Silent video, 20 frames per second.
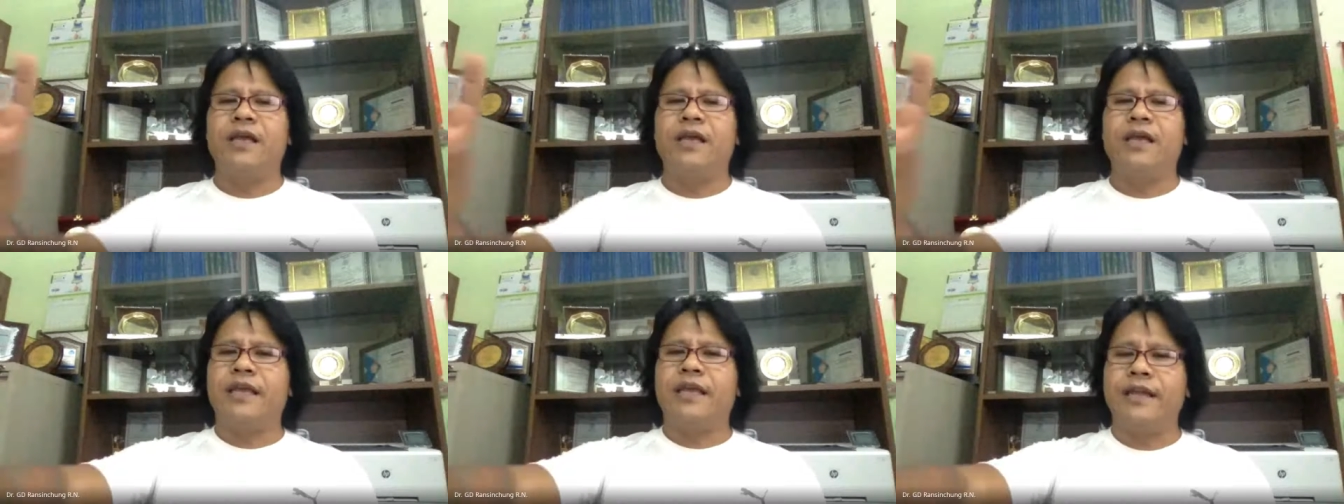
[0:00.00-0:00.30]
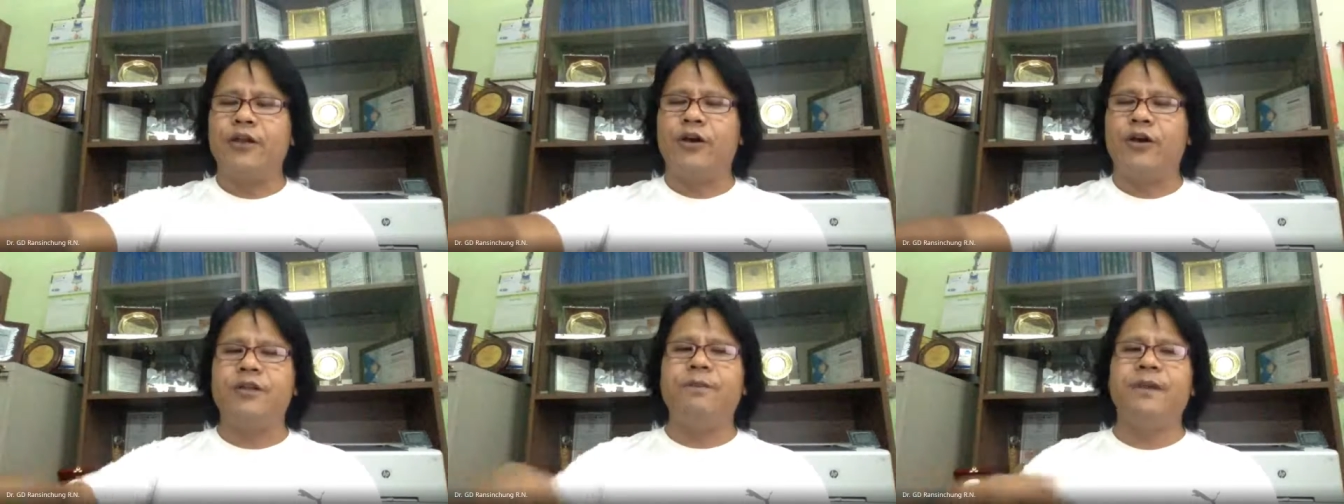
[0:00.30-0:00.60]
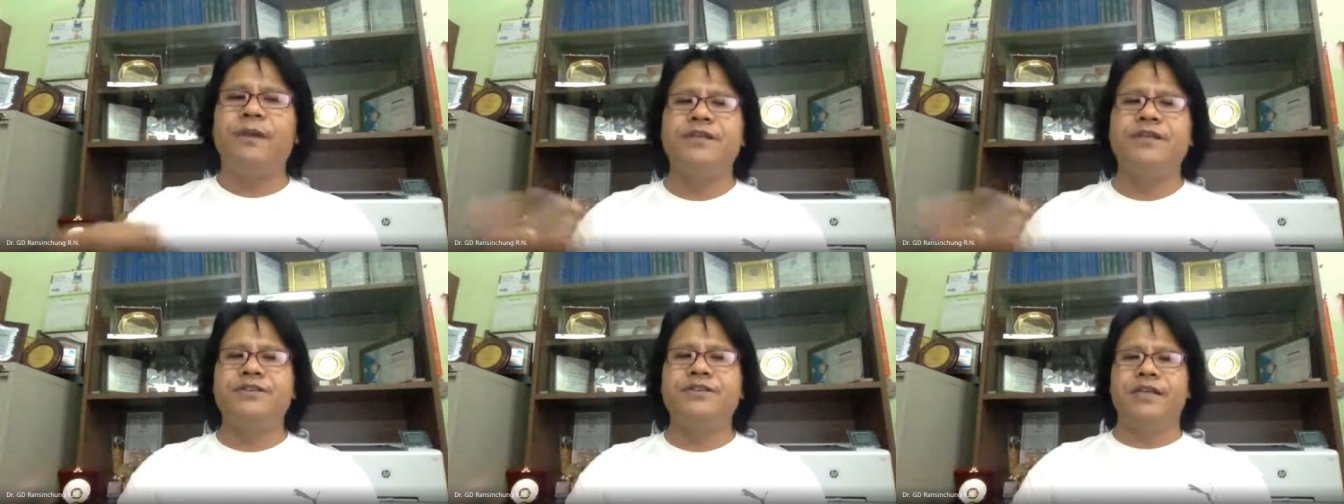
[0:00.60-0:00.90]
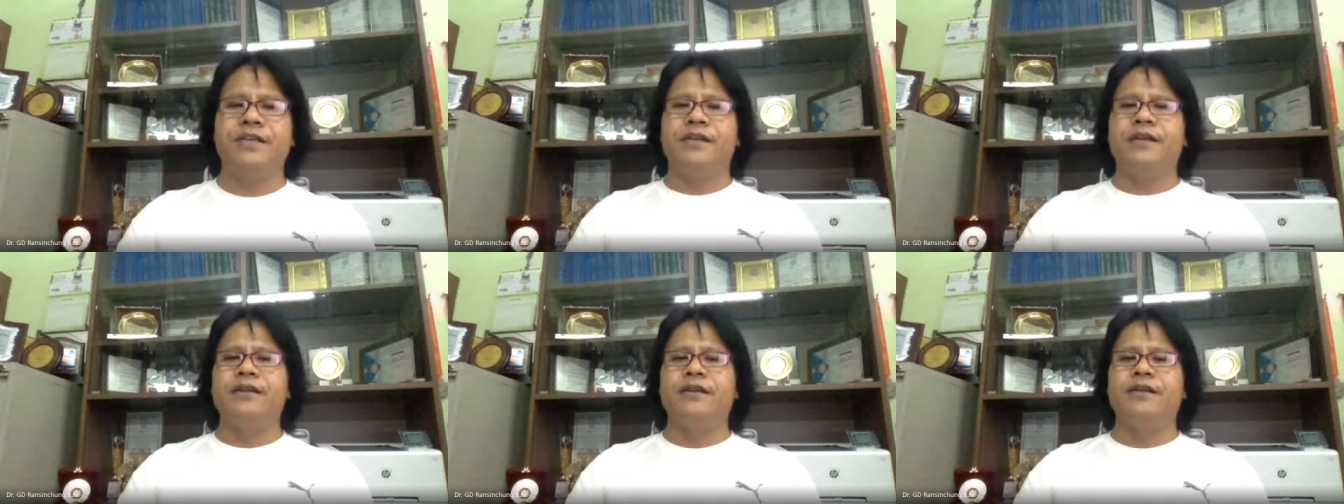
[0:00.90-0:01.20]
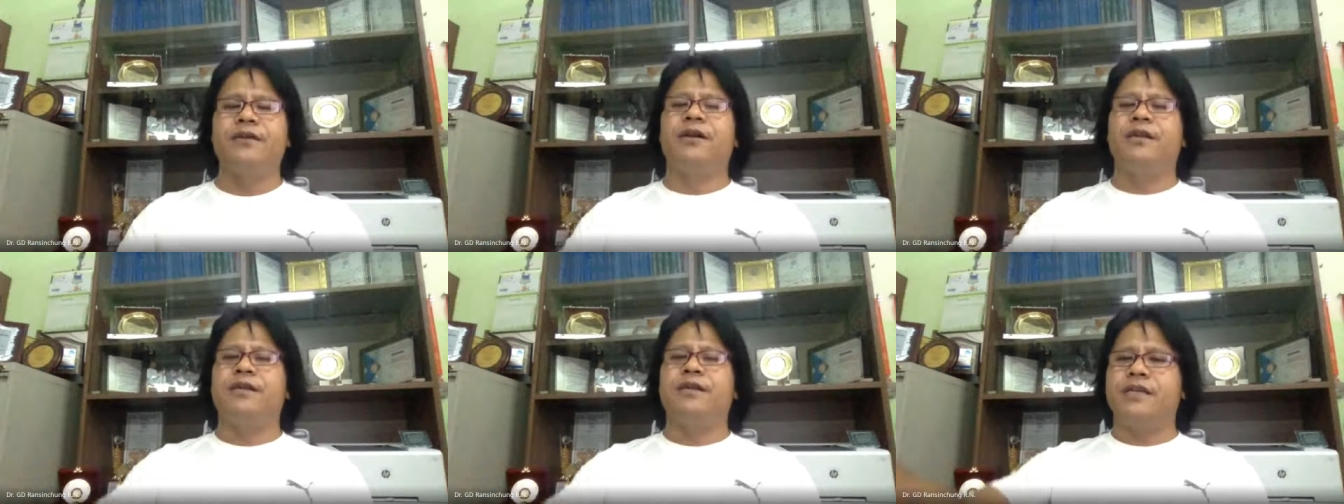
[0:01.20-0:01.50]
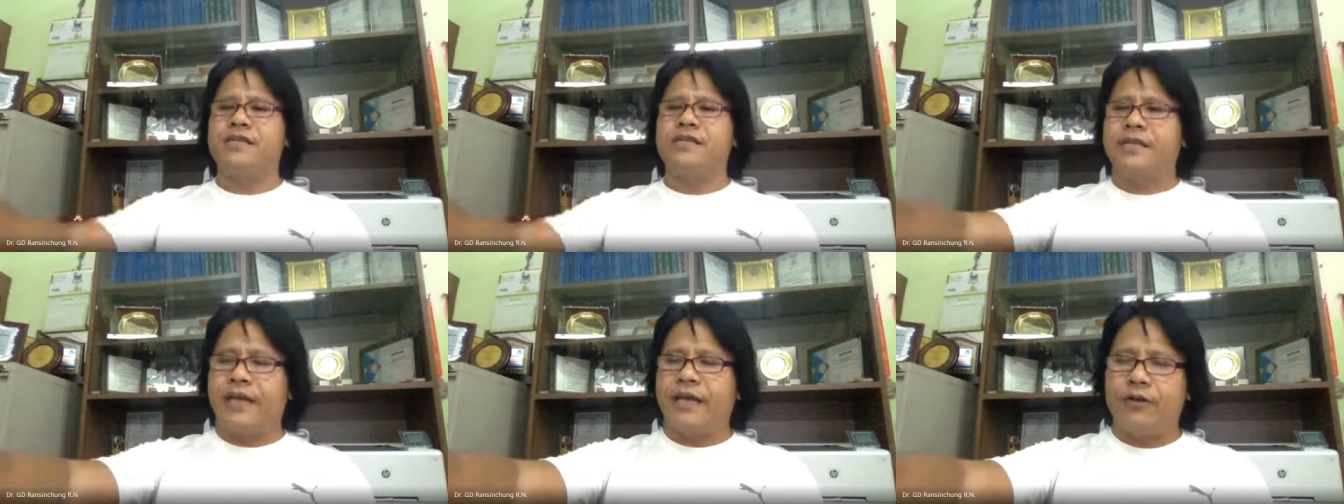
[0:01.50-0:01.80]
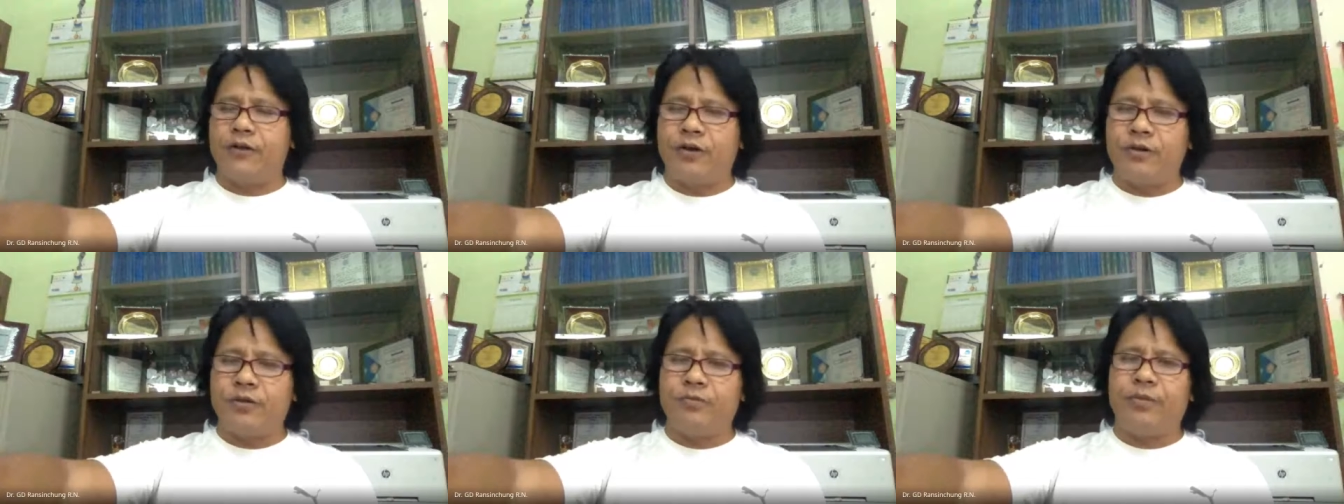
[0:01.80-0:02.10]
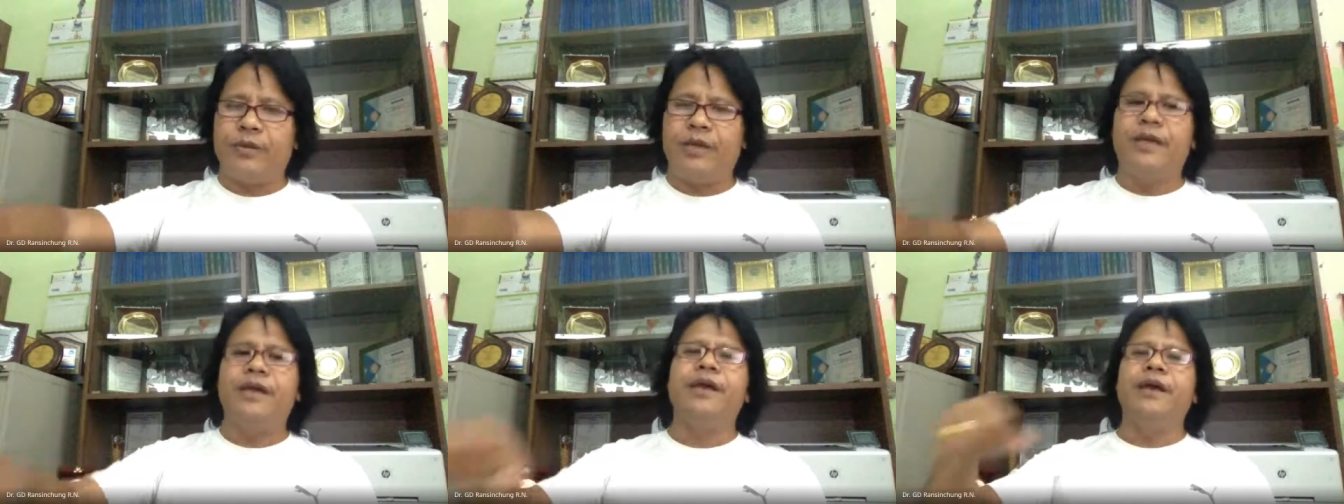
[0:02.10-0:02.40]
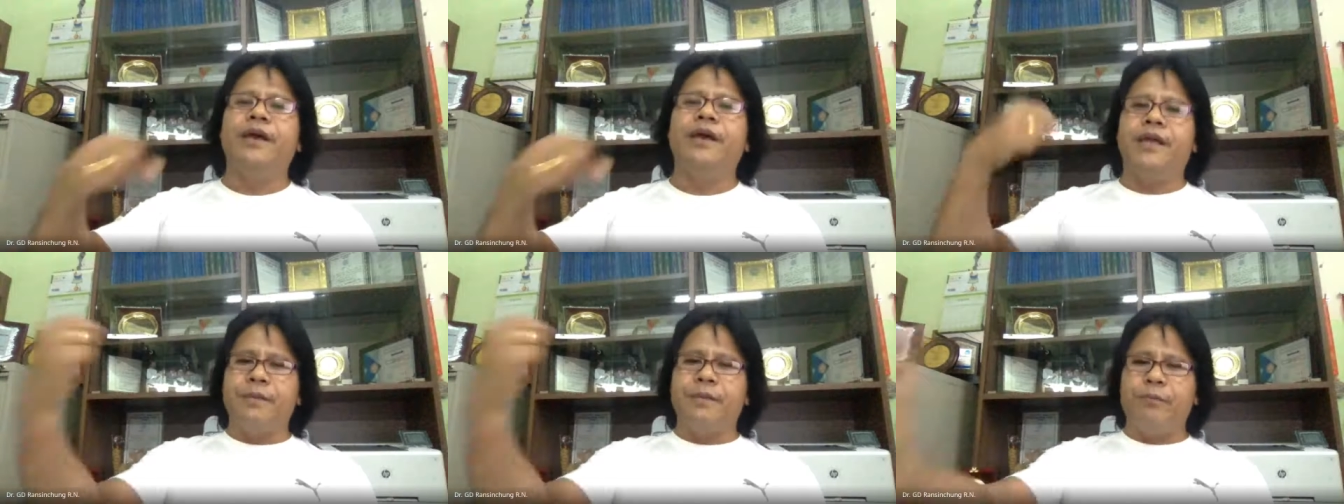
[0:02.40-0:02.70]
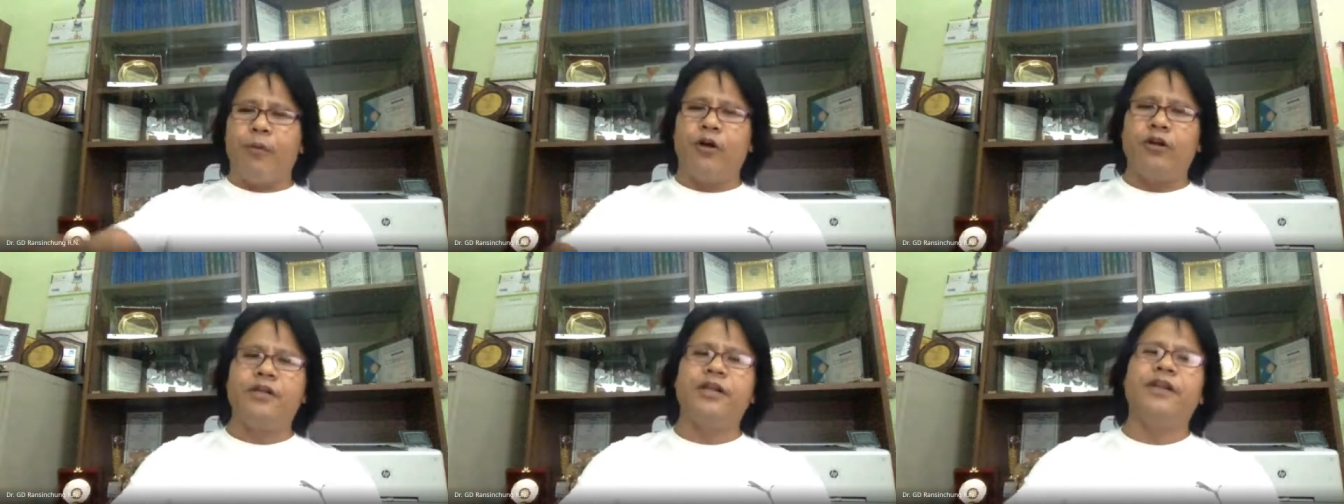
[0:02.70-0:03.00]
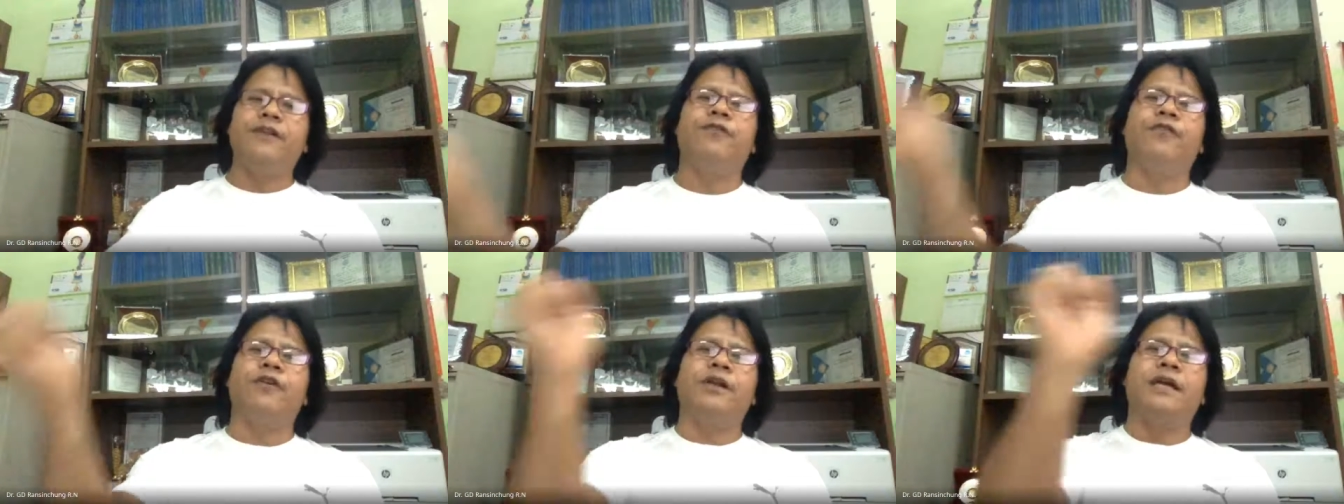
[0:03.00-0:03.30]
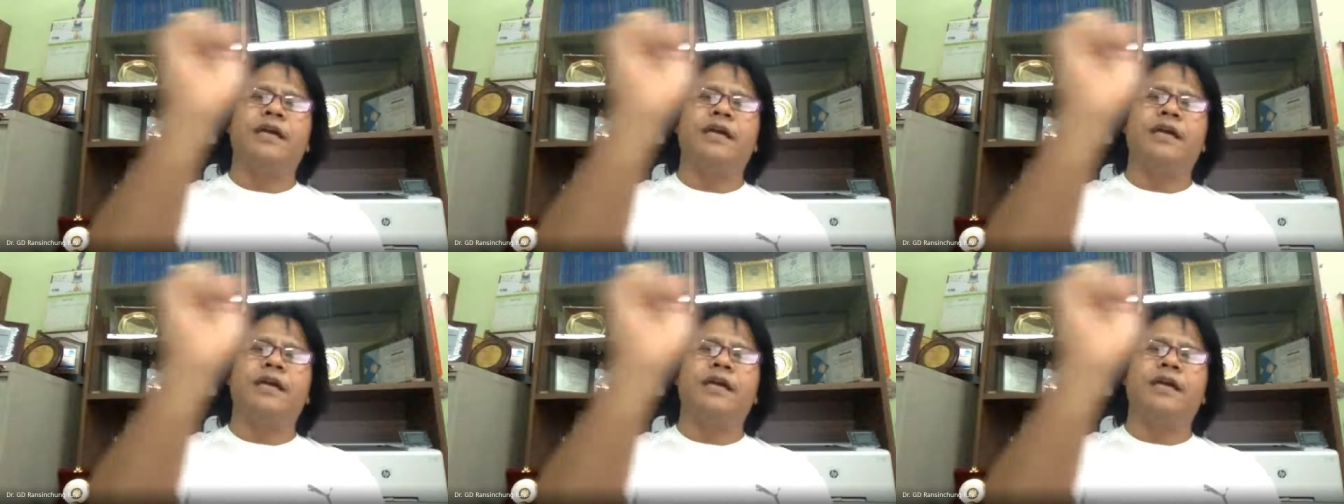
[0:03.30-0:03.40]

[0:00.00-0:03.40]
cannot be treated or this cannot be imported for the